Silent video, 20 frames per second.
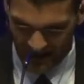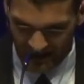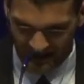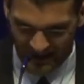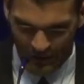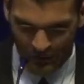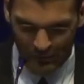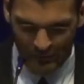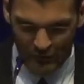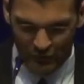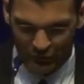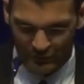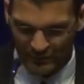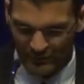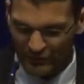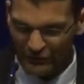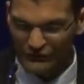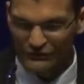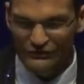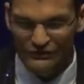Now, what most
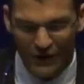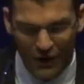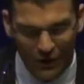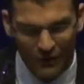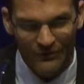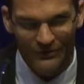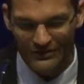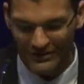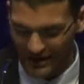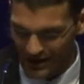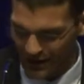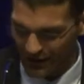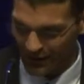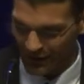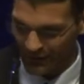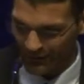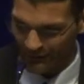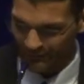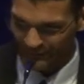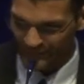people don't
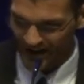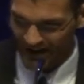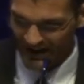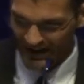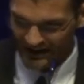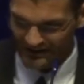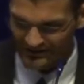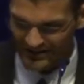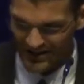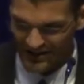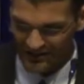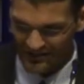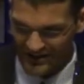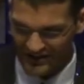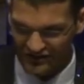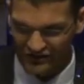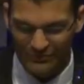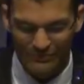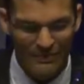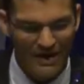know is that
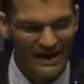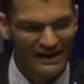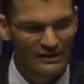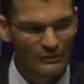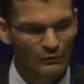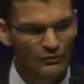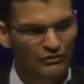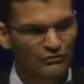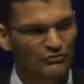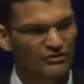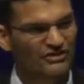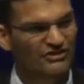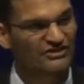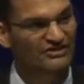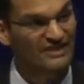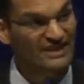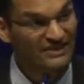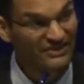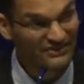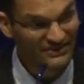this model was
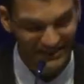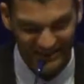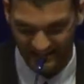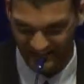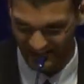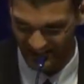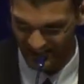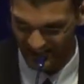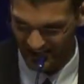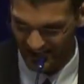resisted